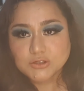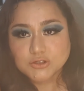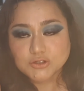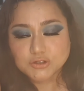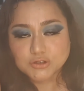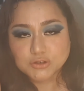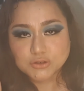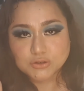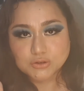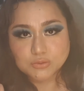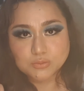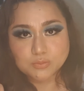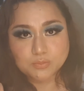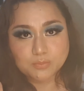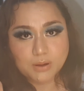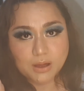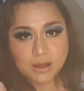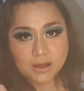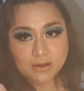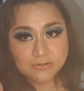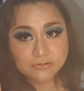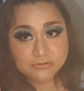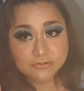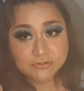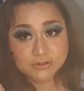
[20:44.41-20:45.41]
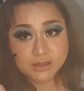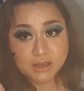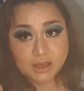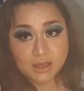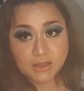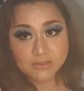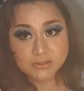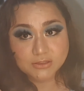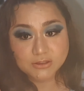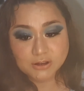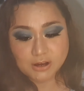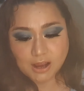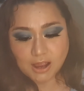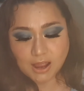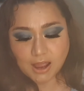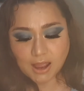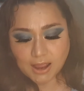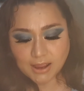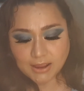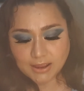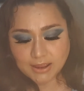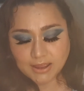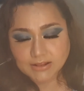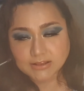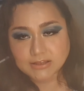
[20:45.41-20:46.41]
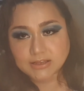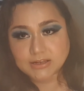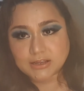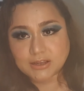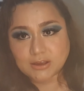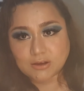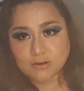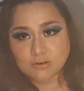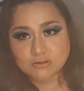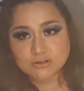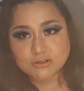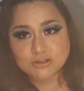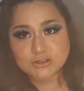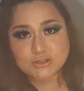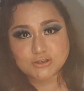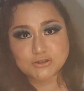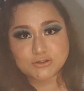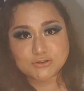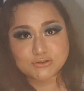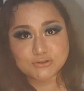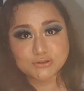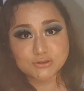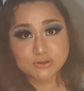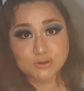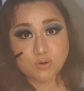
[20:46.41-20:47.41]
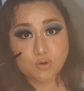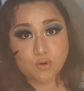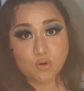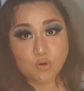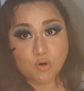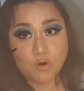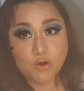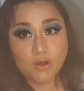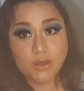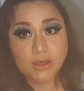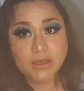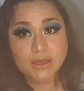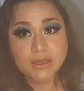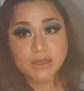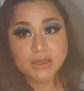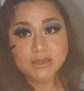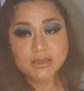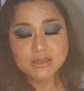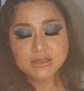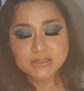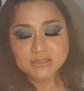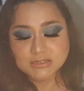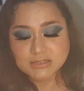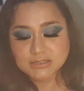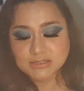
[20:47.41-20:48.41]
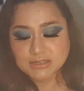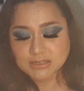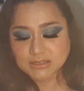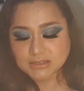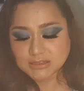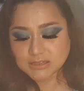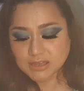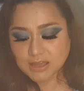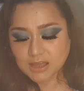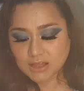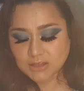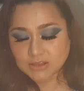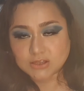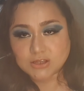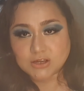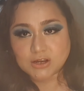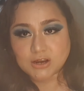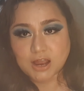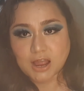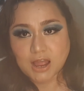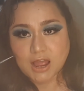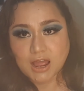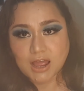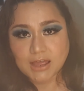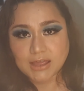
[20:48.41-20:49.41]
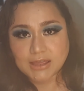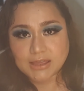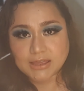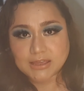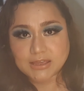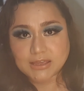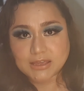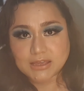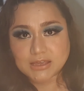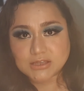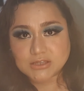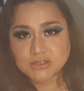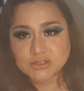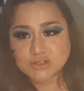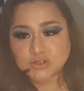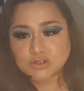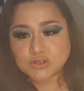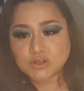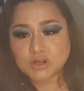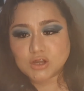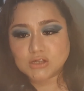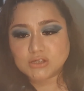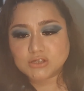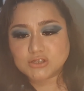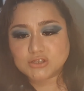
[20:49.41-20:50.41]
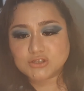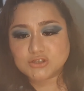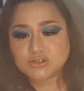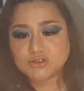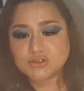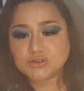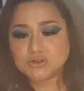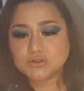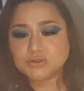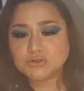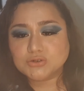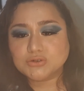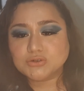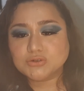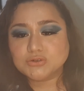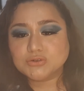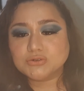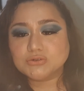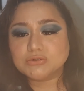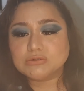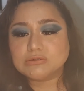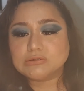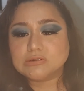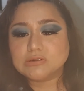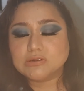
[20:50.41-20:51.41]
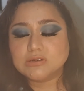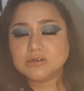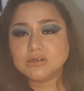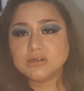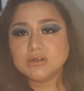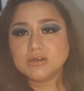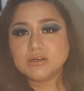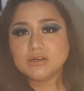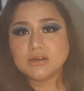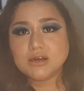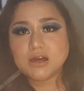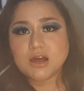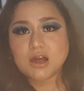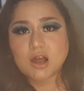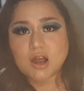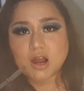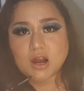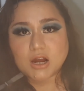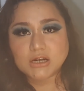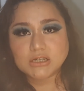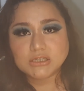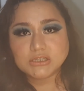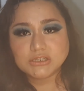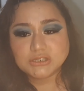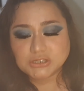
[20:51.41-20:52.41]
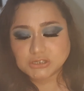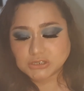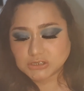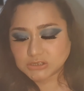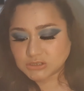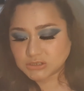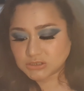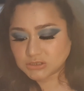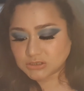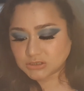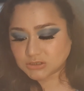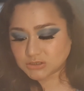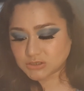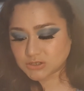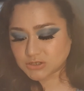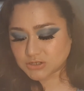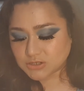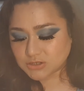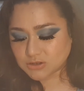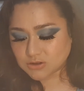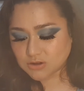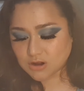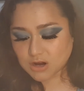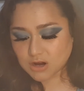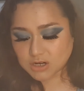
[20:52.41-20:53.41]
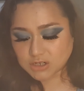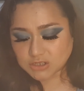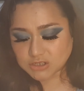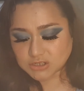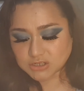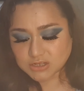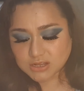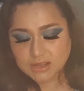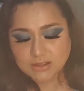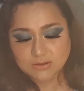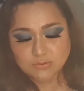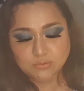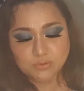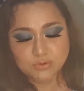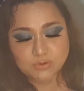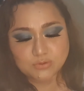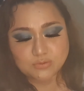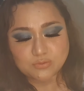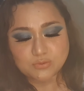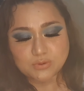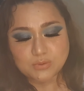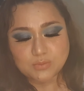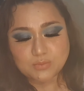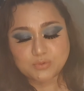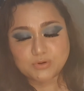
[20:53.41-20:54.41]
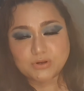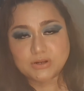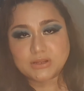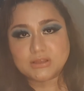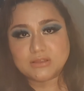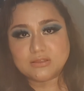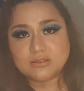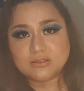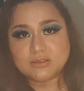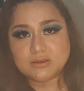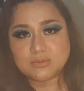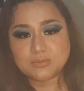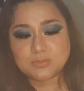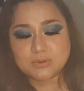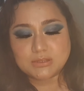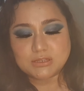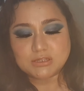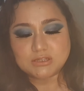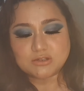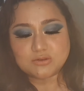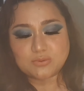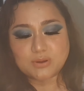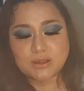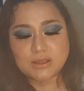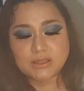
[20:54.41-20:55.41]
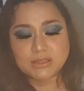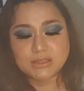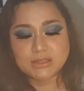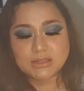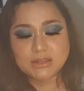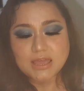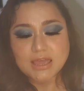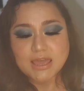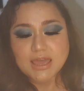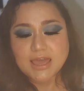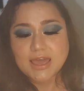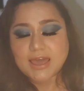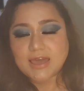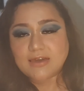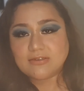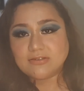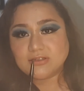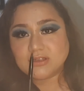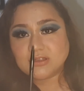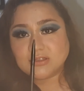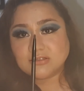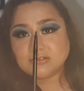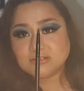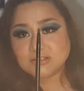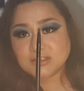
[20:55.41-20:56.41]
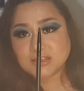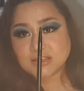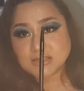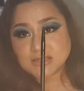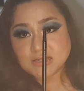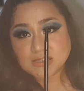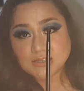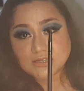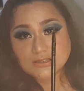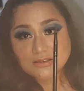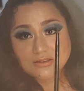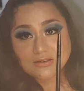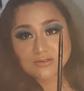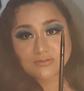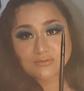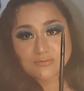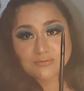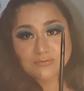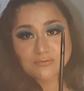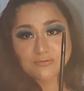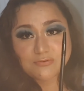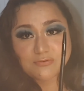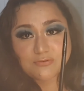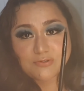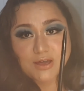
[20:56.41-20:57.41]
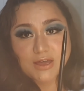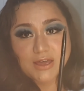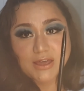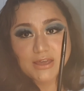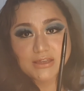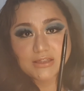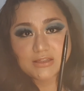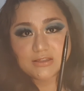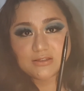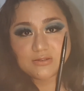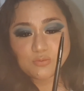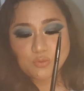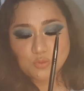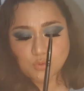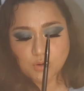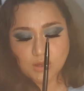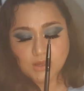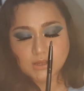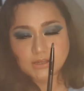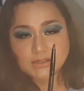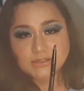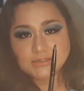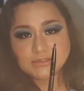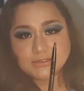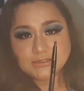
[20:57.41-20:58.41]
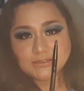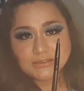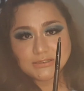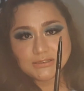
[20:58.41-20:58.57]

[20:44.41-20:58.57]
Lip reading: to buff the under eye, and then I also use Koi so that the under eye is not too harsh. There's no harsh line when we put in the Mediterranean. And then this fine one,